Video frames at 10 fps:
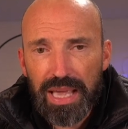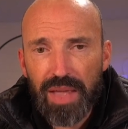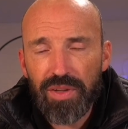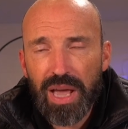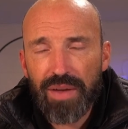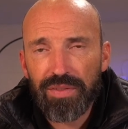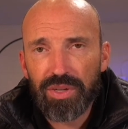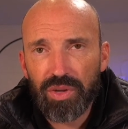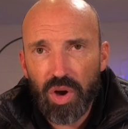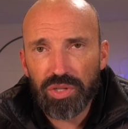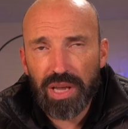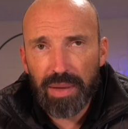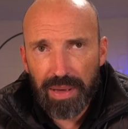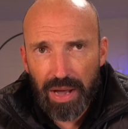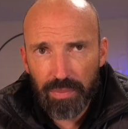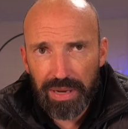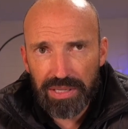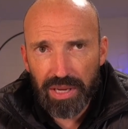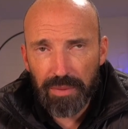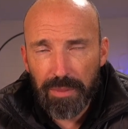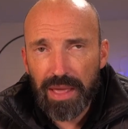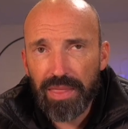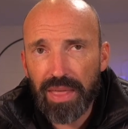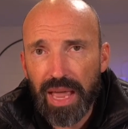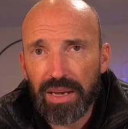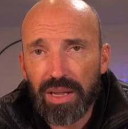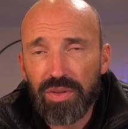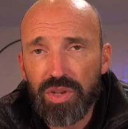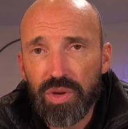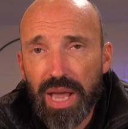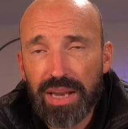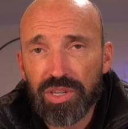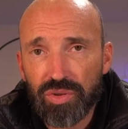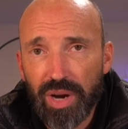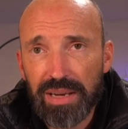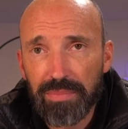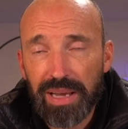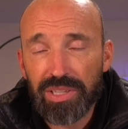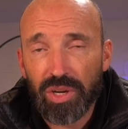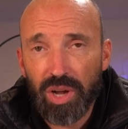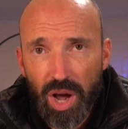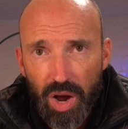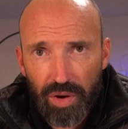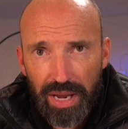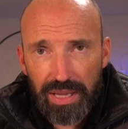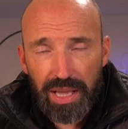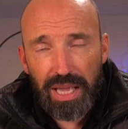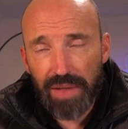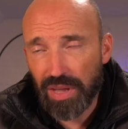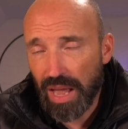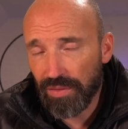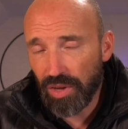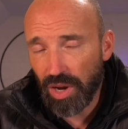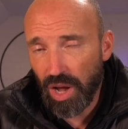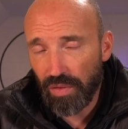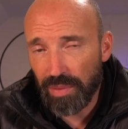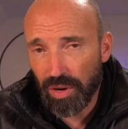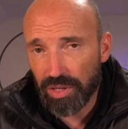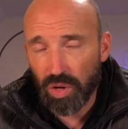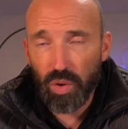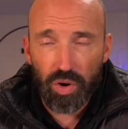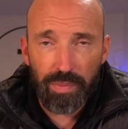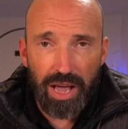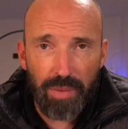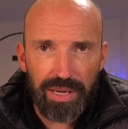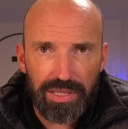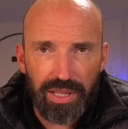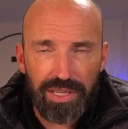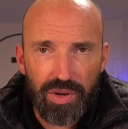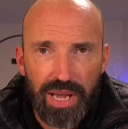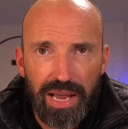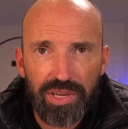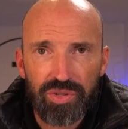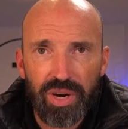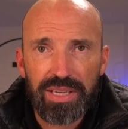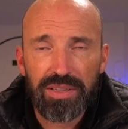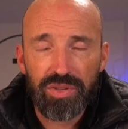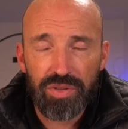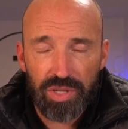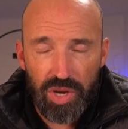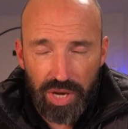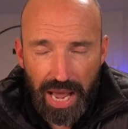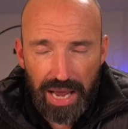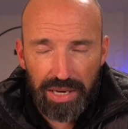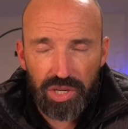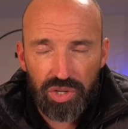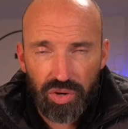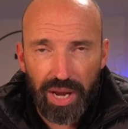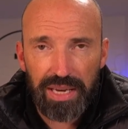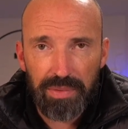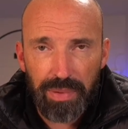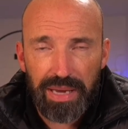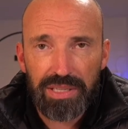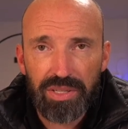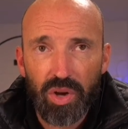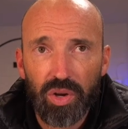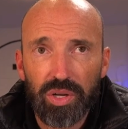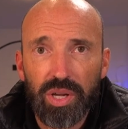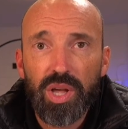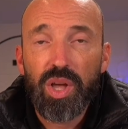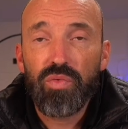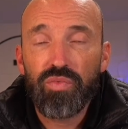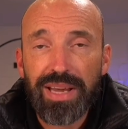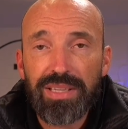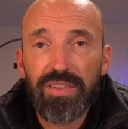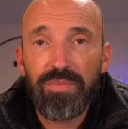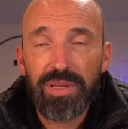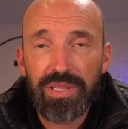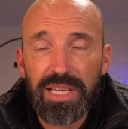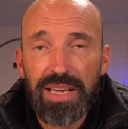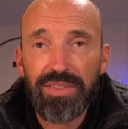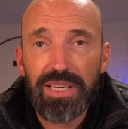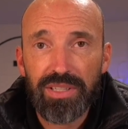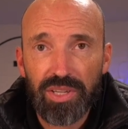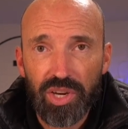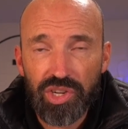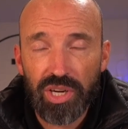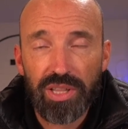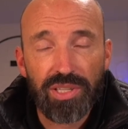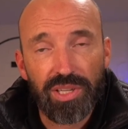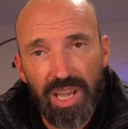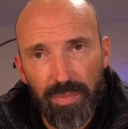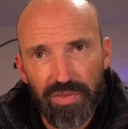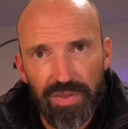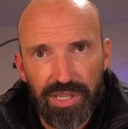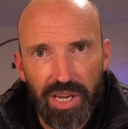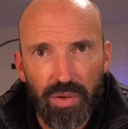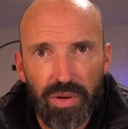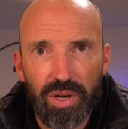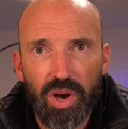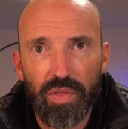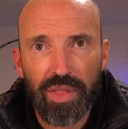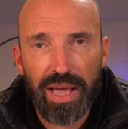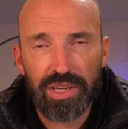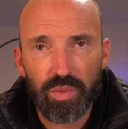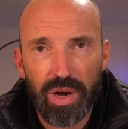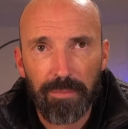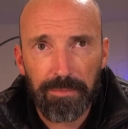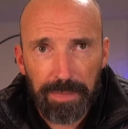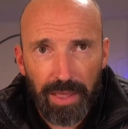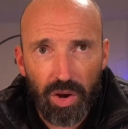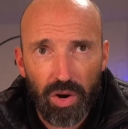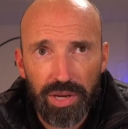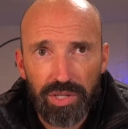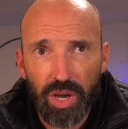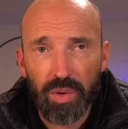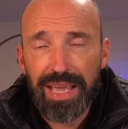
If you haven't got a power meter, then you can train based on heart rate. If you haven't got a heart rate monitor or a power meter, then you can train based on rate of perceived exertion, and there's a separate video on that as well. All right, so